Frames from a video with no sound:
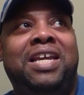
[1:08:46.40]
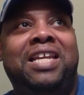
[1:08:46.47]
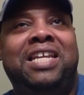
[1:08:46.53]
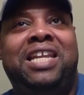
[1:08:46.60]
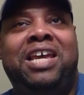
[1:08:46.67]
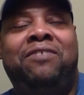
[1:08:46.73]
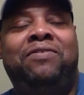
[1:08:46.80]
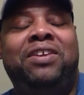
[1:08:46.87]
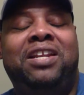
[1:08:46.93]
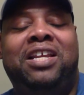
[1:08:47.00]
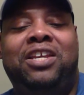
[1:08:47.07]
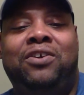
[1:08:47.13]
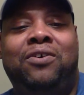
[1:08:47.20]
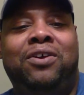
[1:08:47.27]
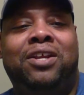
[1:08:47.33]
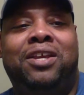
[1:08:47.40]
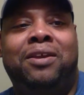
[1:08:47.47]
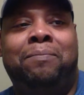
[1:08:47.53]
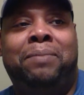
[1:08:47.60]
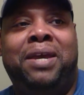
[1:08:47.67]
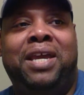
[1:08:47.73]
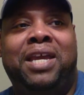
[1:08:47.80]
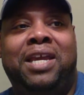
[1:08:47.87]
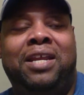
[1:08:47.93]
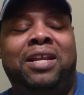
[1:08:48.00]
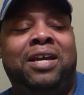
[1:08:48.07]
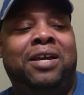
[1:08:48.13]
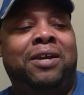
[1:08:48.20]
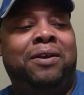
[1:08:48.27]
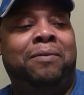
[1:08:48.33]
Definitely you're going to get paid
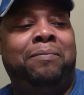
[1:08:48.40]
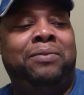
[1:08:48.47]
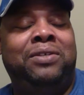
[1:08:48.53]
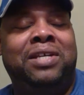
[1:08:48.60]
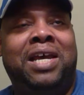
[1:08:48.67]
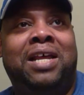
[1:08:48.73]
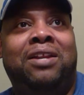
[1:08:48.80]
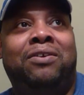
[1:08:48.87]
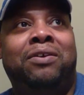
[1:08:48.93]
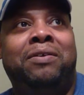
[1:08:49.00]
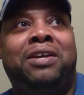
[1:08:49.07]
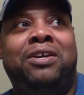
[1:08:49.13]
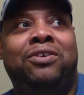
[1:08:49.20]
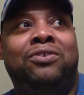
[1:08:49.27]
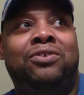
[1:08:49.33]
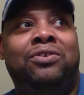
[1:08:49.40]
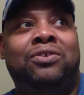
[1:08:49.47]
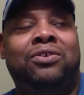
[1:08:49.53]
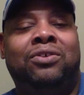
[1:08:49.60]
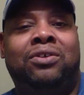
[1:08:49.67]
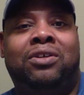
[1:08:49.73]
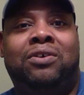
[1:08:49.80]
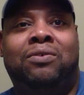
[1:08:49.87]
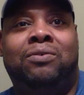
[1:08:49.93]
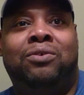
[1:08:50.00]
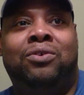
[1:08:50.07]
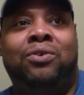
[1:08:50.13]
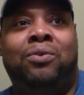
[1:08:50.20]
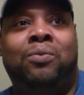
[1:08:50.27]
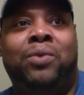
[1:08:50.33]
salary because
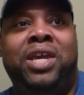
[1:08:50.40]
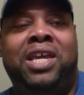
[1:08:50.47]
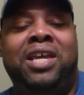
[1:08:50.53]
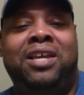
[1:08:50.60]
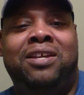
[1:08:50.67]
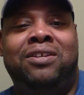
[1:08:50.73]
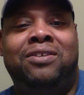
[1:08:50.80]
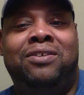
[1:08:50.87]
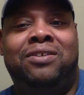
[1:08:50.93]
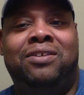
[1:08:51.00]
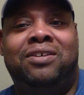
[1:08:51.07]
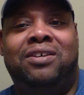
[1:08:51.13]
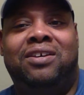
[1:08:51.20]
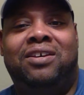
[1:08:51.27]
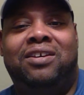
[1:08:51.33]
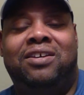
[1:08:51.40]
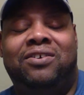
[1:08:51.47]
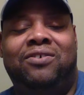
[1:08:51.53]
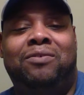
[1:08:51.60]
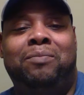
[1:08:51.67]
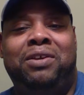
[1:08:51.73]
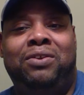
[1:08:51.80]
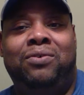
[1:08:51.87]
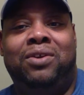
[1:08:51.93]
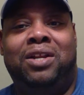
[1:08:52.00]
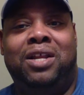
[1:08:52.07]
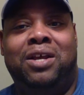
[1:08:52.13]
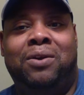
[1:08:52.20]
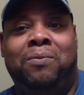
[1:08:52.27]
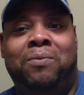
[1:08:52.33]
your weekends, you're going to be doing a
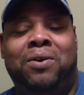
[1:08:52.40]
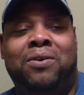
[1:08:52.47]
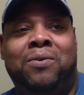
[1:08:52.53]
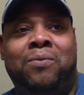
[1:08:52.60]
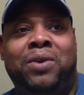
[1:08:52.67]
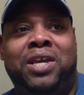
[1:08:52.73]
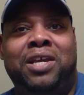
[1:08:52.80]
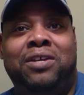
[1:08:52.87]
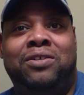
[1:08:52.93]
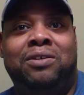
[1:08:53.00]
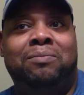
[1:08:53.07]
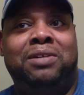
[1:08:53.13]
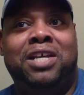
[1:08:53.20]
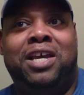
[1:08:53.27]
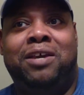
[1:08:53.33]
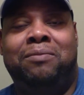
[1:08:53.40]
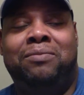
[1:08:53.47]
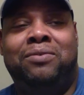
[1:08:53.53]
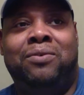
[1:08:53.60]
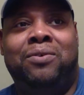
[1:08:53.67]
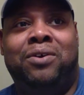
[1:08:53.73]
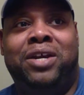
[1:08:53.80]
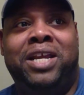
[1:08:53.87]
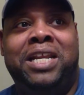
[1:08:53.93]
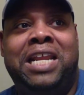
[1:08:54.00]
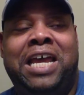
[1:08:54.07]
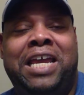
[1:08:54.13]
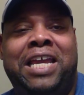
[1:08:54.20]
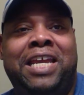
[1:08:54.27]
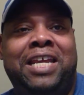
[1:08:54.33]
lot of work on weekends sometimes or at
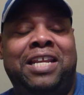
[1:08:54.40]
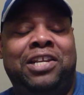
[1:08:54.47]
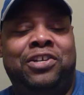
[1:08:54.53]
night.